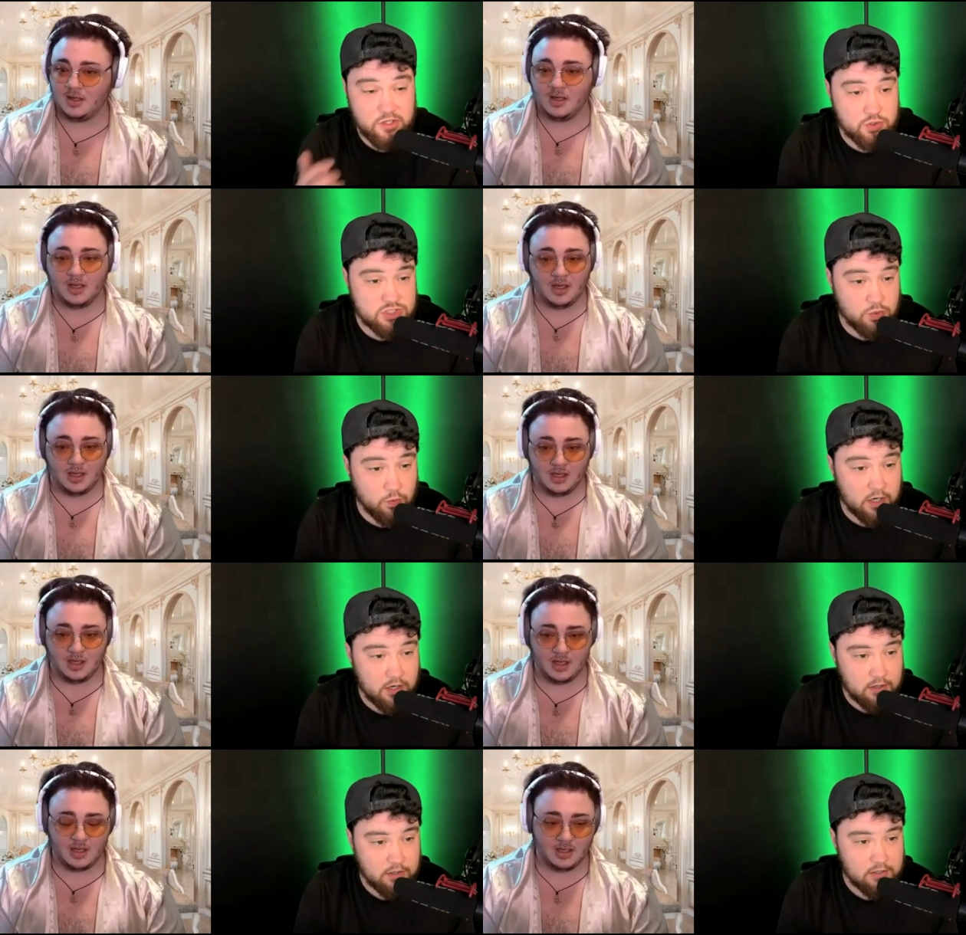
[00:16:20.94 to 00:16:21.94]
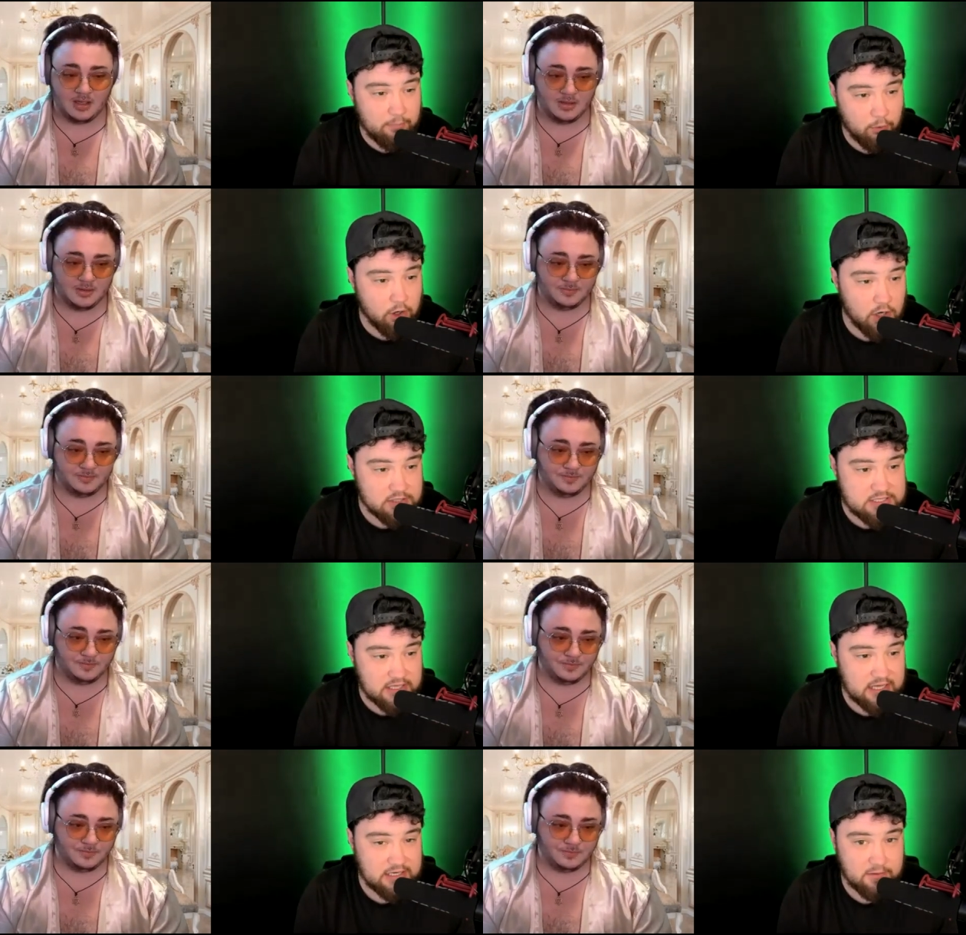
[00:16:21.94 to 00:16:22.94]
Speaker 1: used to wear nipple guards
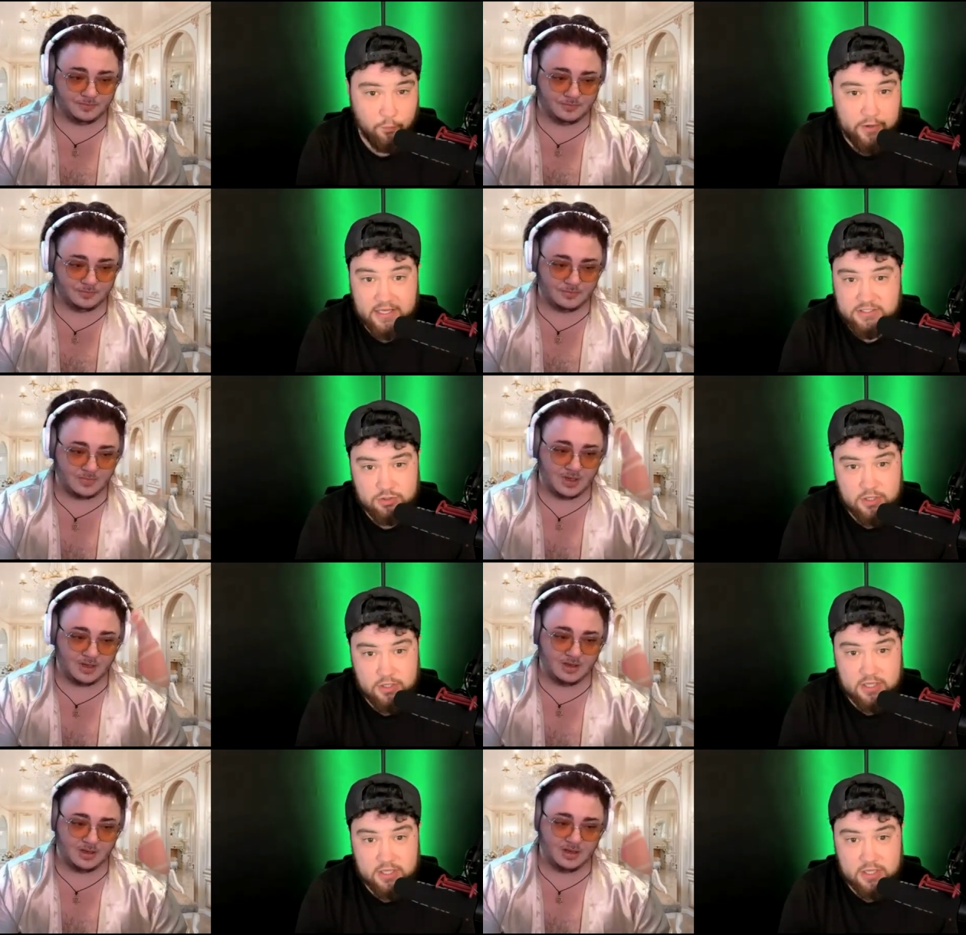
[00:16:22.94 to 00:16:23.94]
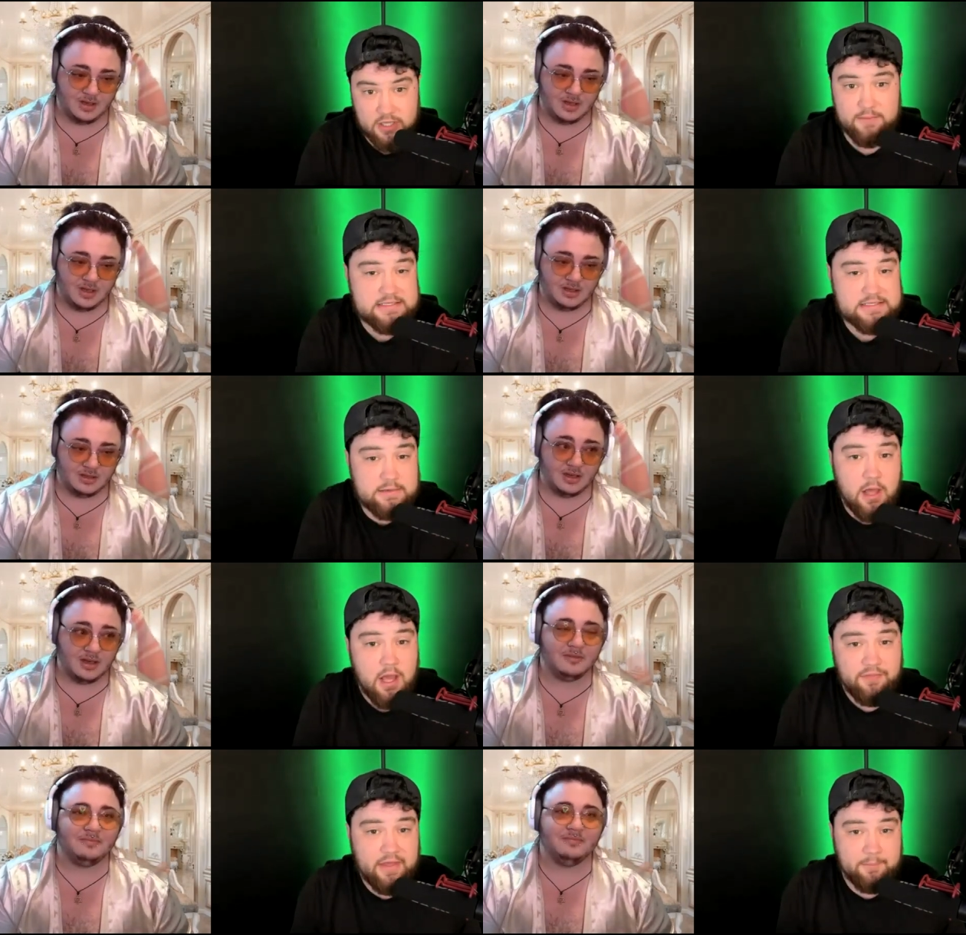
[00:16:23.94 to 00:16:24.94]
like that when I trans taped. Like, it didn't.
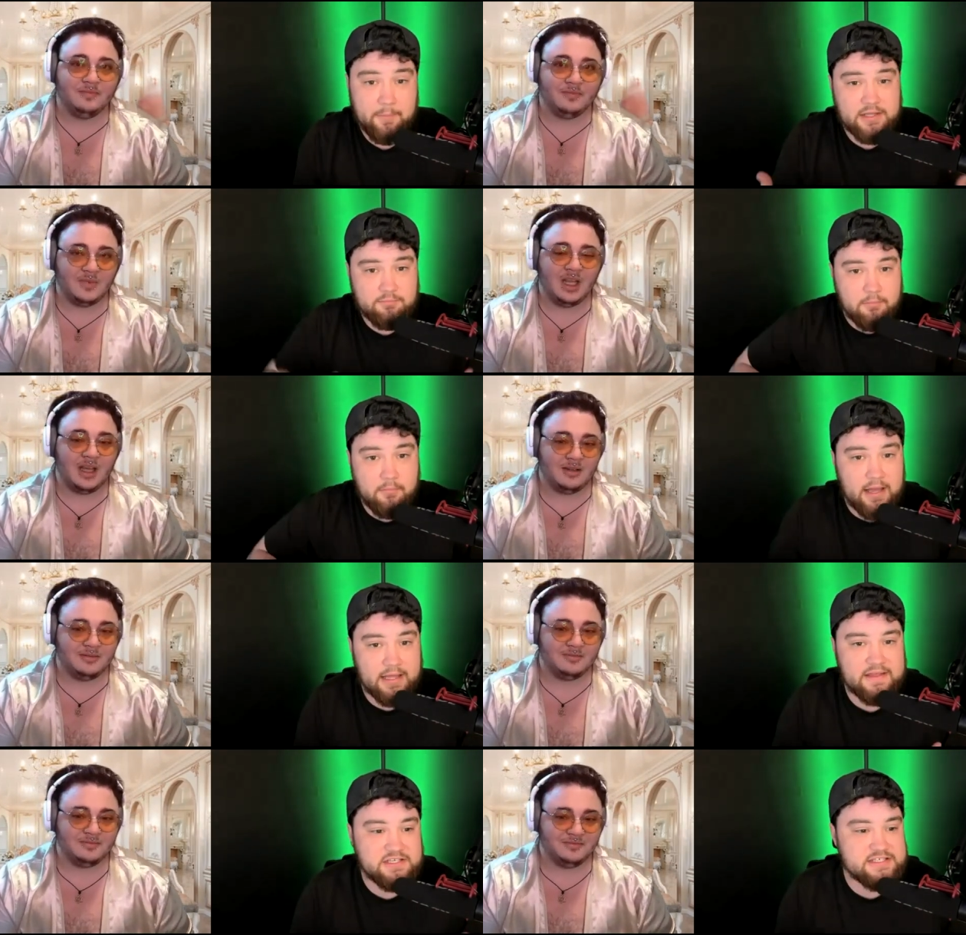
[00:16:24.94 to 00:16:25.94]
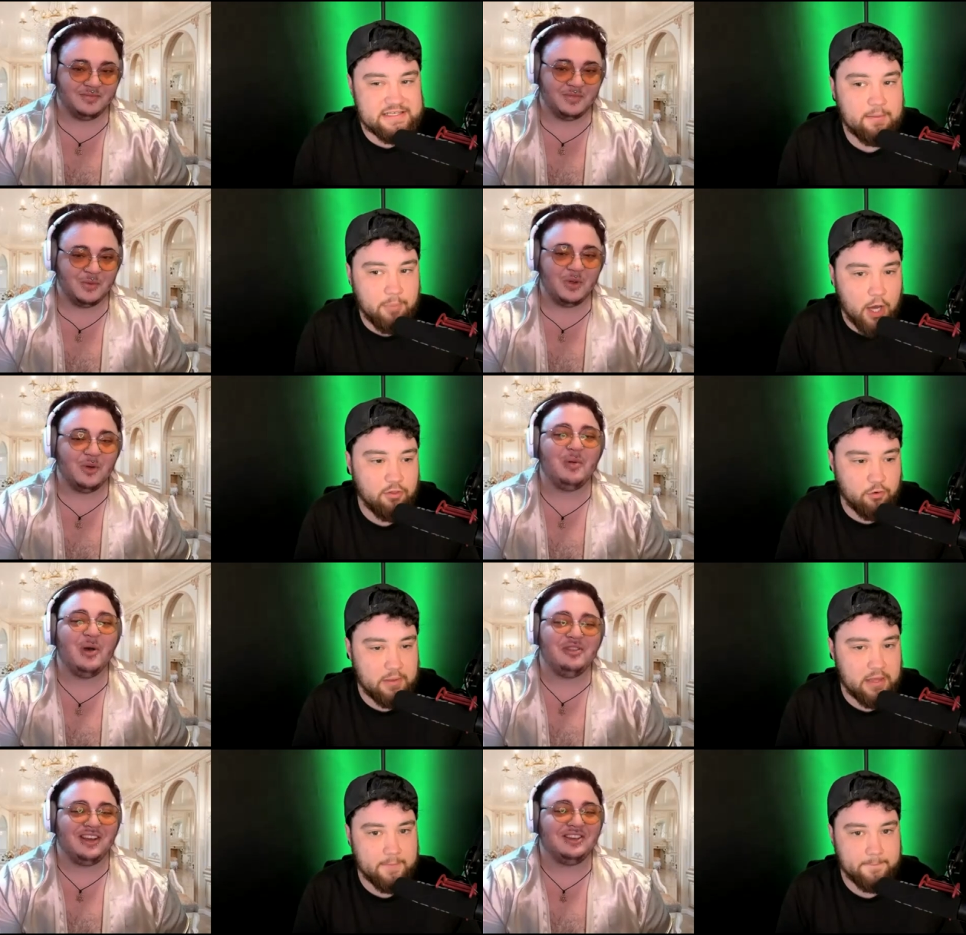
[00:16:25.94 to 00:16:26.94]
That might. Yeah. My, they just didn't bother. We
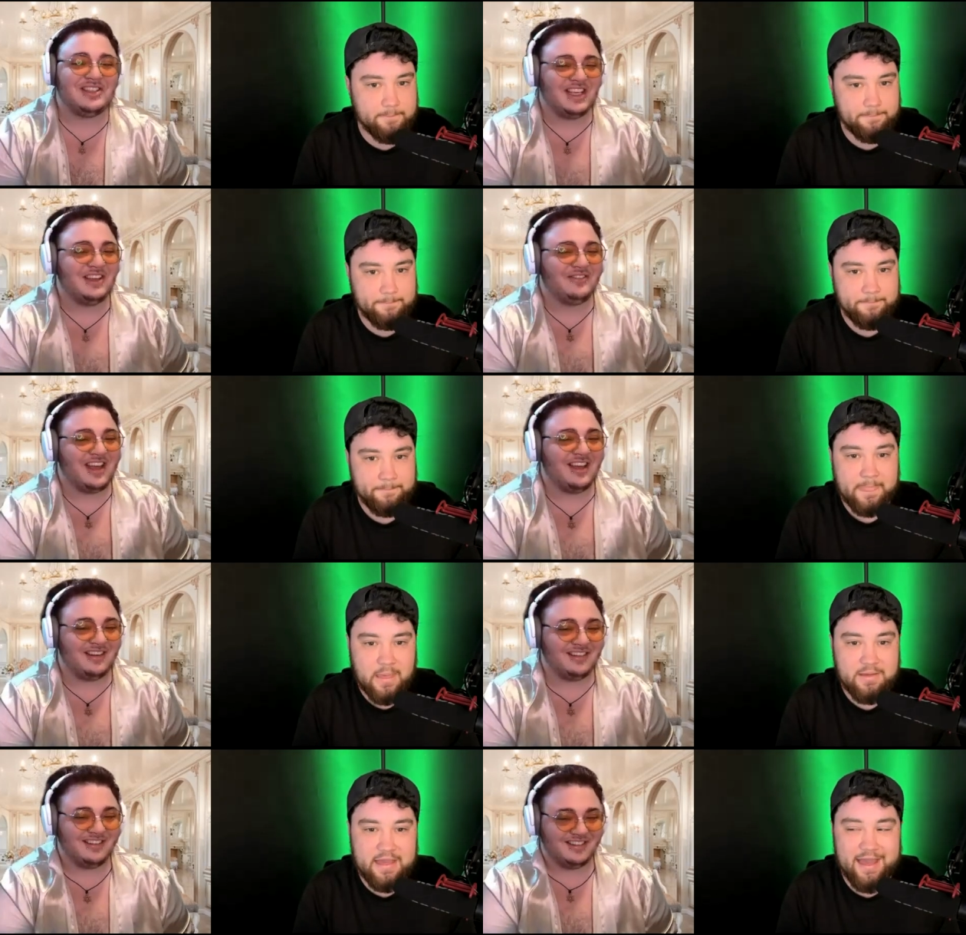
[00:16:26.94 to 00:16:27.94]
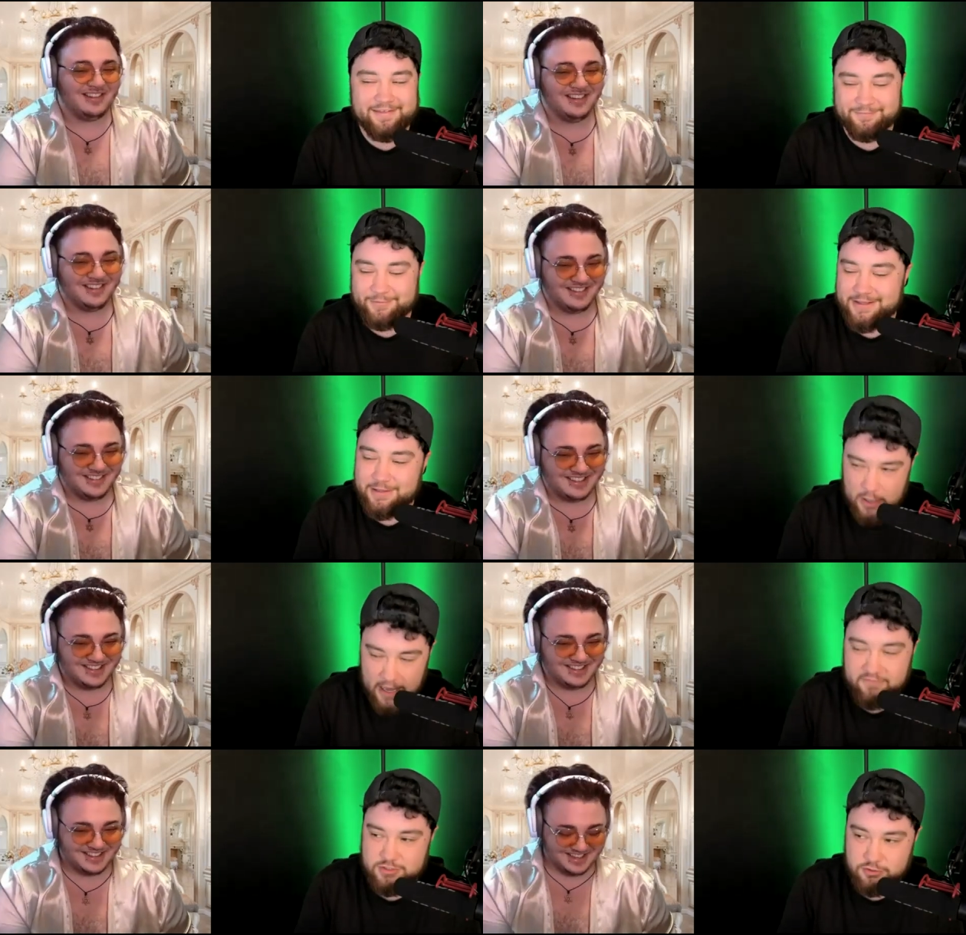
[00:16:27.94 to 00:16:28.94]
are both me.
Speaker 2: guilty of that.
Speaker 1: Yeah, well, you
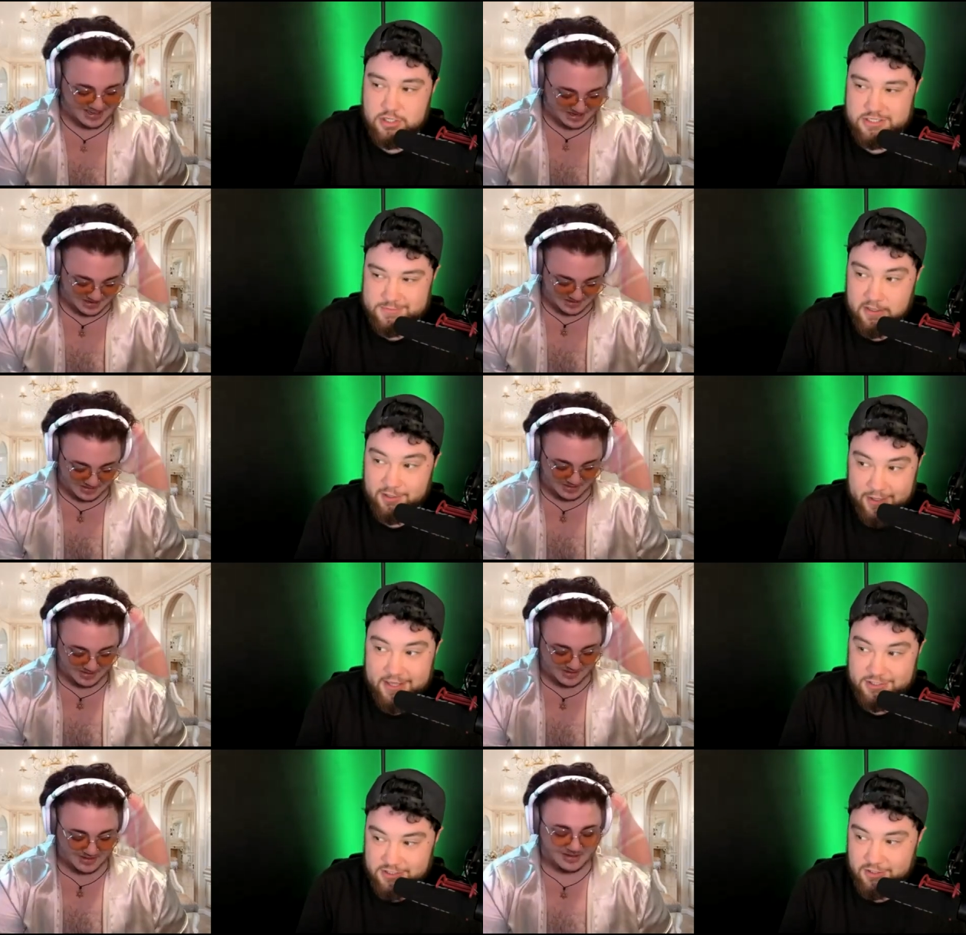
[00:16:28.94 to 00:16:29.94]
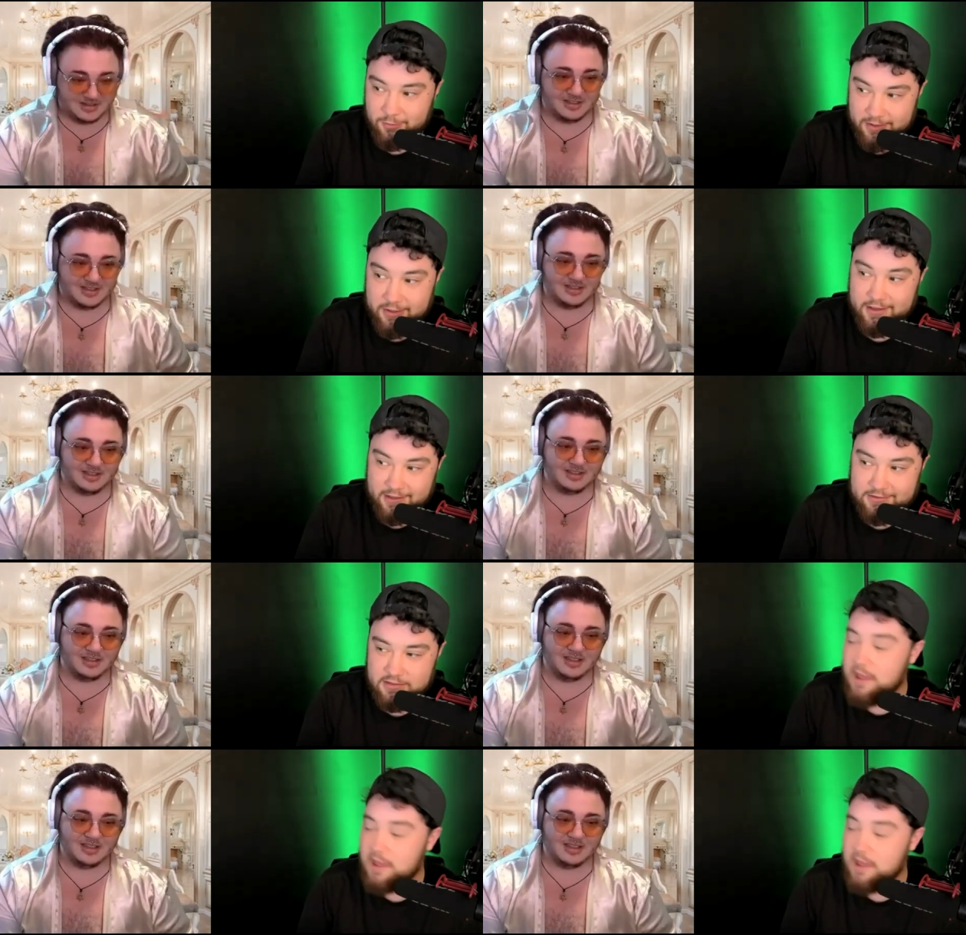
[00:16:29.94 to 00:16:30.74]
have to trust me. It'll itch, and you'll be like, it.